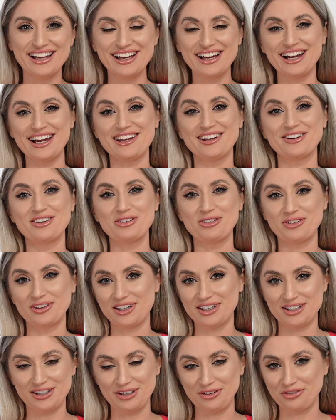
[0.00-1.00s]
I don't know
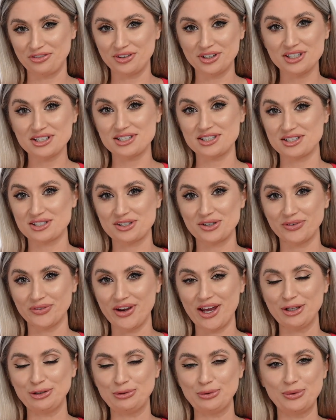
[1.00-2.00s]
if this is the
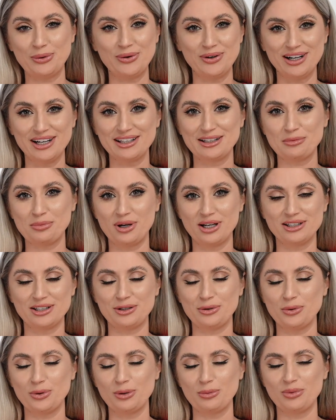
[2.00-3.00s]
right word, but
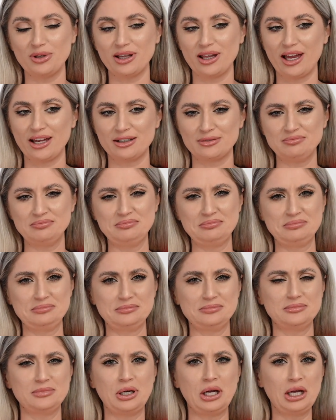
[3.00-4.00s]
he will be like,
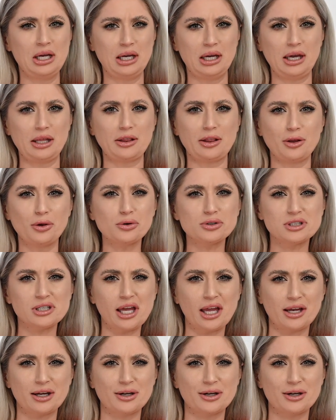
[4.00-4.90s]
it looks like